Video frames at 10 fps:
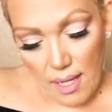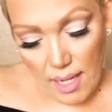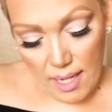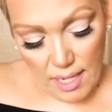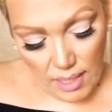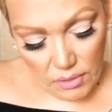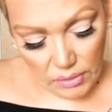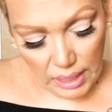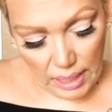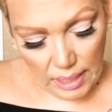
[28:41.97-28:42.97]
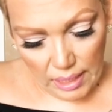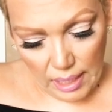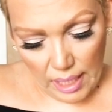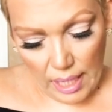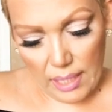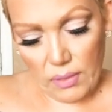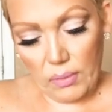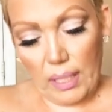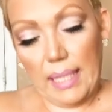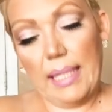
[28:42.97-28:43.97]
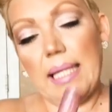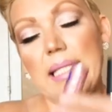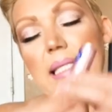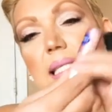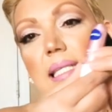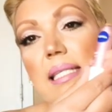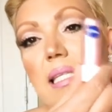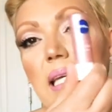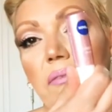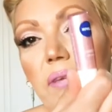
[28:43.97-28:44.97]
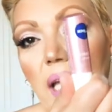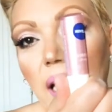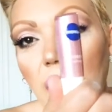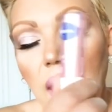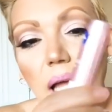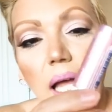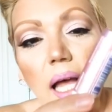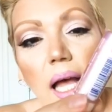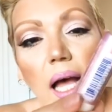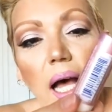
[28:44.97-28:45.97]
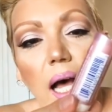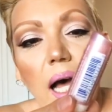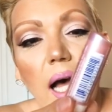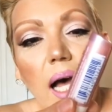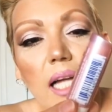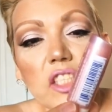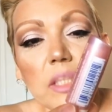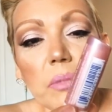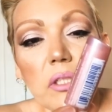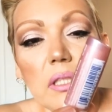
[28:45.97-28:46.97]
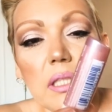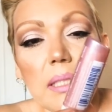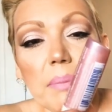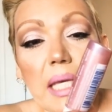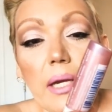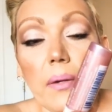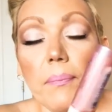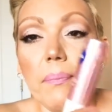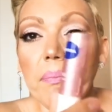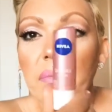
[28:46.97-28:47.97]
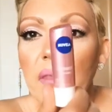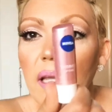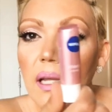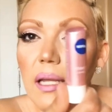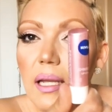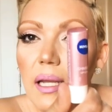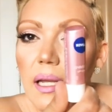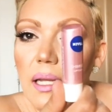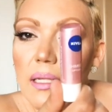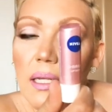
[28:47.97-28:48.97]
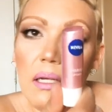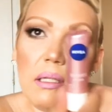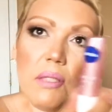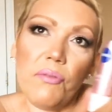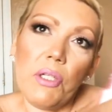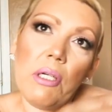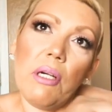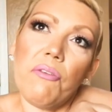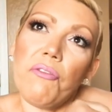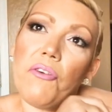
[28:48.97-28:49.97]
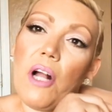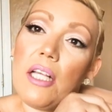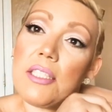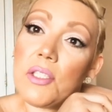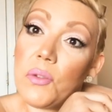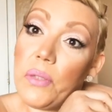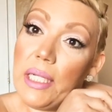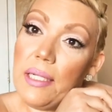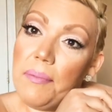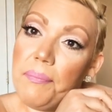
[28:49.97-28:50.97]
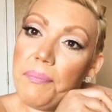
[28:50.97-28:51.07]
Another thing that I don't like is this Nivea Shimmer Lip Care. Now, if you're a frost queen,